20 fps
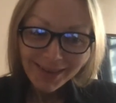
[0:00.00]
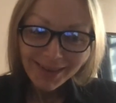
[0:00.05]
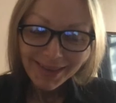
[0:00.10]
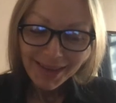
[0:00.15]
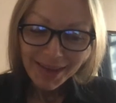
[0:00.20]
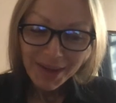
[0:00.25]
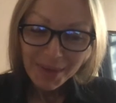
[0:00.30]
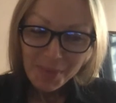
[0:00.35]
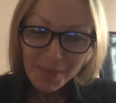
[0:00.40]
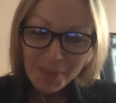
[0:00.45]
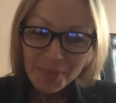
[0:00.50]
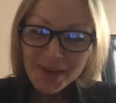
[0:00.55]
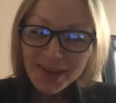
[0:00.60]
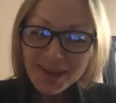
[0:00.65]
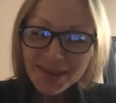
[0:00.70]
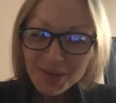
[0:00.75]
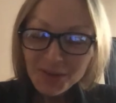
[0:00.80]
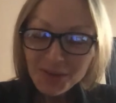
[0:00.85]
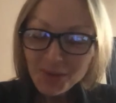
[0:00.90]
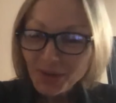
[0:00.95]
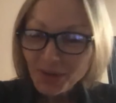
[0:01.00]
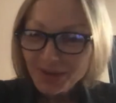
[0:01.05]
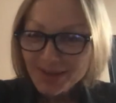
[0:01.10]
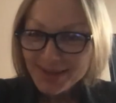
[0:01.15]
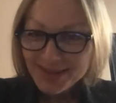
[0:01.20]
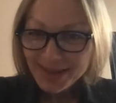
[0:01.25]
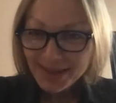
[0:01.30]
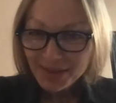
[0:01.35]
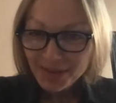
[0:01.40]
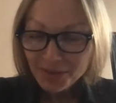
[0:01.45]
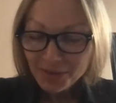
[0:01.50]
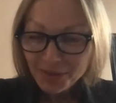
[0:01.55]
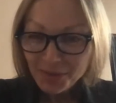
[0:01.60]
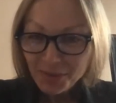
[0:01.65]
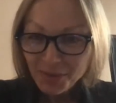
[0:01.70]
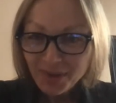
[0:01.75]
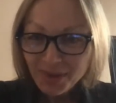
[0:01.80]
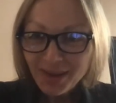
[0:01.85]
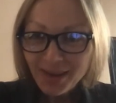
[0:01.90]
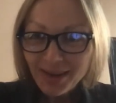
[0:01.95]
capability to understand different
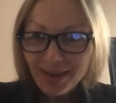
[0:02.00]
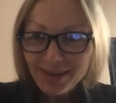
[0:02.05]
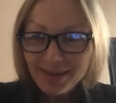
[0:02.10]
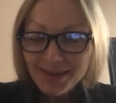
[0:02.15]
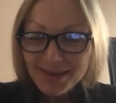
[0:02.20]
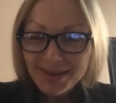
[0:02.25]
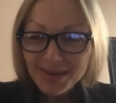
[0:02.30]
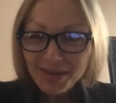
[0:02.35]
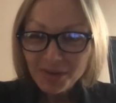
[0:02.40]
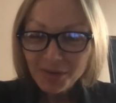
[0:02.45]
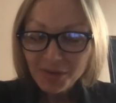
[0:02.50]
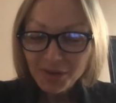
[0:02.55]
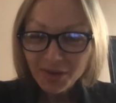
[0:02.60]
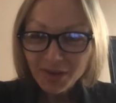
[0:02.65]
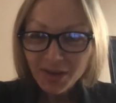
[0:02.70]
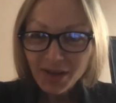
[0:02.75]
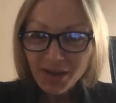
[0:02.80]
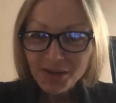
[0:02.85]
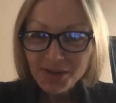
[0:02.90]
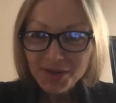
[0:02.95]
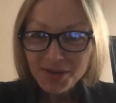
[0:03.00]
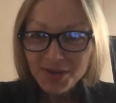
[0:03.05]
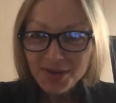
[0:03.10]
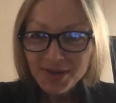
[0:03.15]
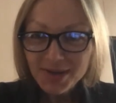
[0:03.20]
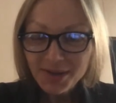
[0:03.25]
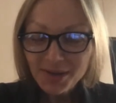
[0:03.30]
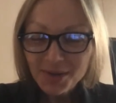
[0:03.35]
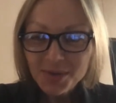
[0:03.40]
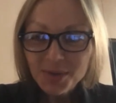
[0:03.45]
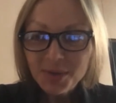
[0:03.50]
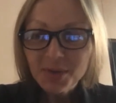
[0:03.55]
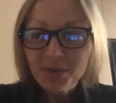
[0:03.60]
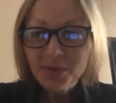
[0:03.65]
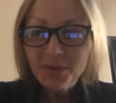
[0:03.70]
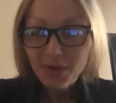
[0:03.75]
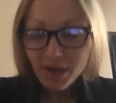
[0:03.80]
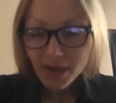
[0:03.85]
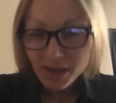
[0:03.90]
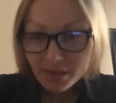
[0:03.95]
mentalities and different cultures and also
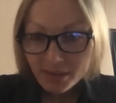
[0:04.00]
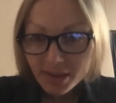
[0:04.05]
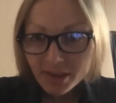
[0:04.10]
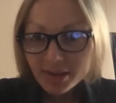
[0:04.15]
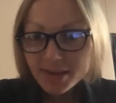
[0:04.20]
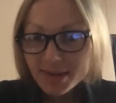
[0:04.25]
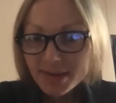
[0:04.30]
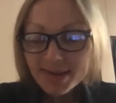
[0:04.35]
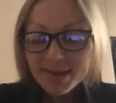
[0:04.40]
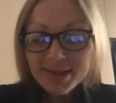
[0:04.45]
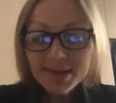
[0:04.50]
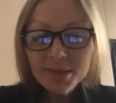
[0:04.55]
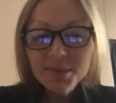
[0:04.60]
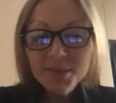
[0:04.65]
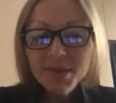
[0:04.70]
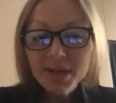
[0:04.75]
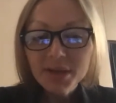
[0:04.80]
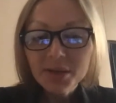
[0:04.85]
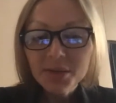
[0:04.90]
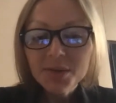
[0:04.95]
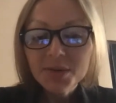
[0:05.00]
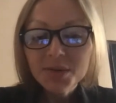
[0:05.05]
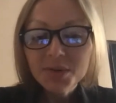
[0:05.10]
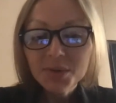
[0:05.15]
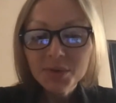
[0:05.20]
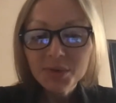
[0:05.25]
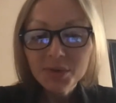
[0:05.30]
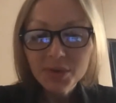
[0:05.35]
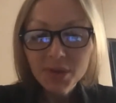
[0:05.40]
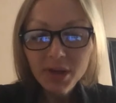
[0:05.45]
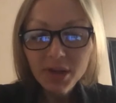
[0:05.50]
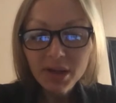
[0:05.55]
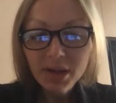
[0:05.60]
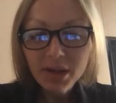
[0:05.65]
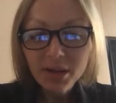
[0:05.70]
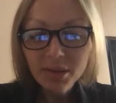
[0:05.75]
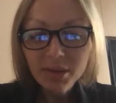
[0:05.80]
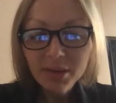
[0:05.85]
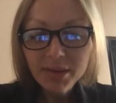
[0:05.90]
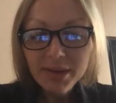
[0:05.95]
different healthcare systems and also
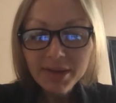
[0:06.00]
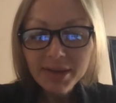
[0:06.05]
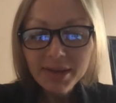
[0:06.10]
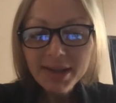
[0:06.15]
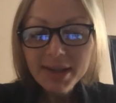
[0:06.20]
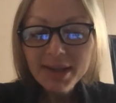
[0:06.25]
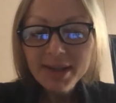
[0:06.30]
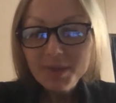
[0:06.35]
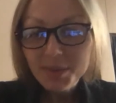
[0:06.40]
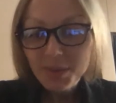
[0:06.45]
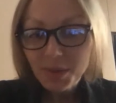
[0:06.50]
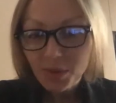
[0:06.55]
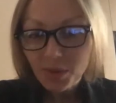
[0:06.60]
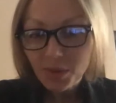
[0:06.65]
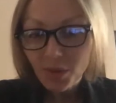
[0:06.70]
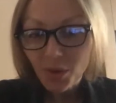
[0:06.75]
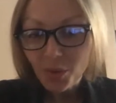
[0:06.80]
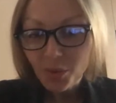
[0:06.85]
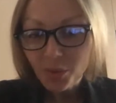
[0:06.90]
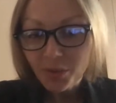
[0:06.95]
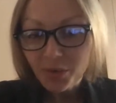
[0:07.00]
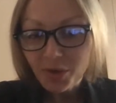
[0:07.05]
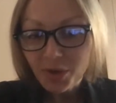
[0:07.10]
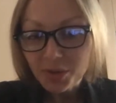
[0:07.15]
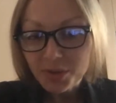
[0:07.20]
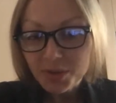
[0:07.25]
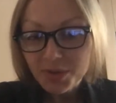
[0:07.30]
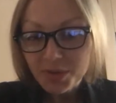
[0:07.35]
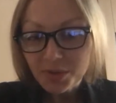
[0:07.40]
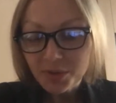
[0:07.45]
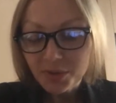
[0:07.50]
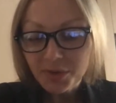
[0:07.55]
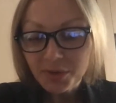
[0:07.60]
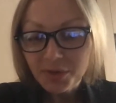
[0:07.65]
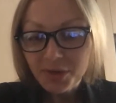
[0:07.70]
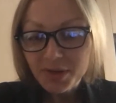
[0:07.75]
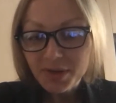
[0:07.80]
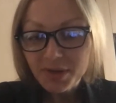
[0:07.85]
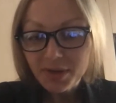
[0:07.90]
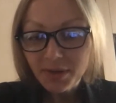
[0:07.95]
the needs, hopefully, also of
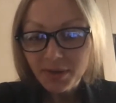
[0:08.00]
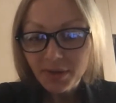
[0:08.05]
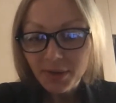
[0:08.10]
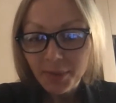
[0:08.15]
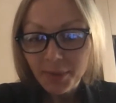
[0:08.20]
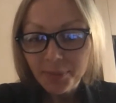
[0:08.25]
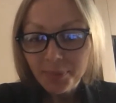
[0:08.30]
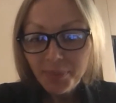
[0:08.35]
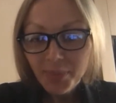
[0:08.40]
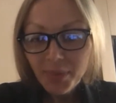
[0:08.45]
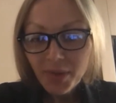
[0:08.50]
different. Um,